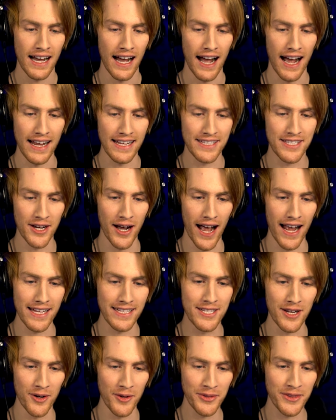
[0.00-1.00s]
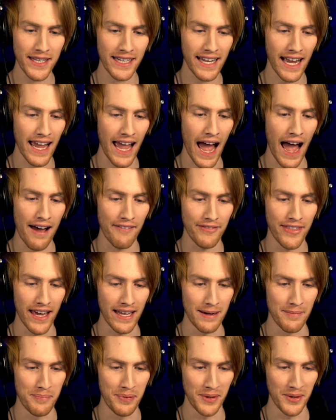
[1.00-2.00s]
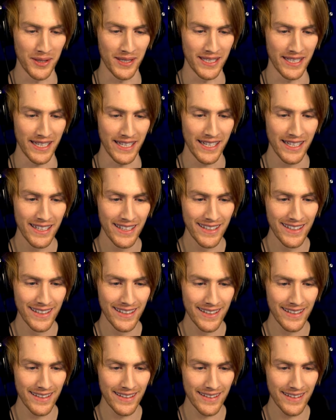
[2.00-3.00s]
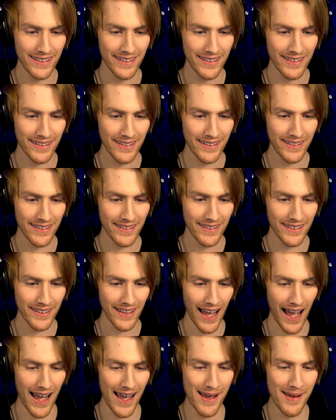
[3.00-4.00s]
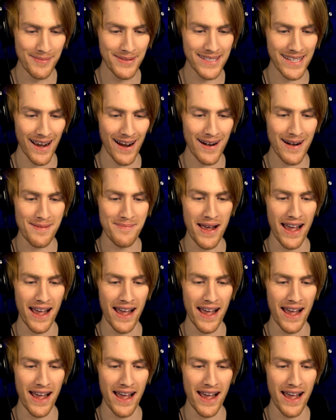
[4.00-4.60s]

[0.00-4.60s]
I, do, I don't think I have that ability. Save the wall, man. I'm sorry,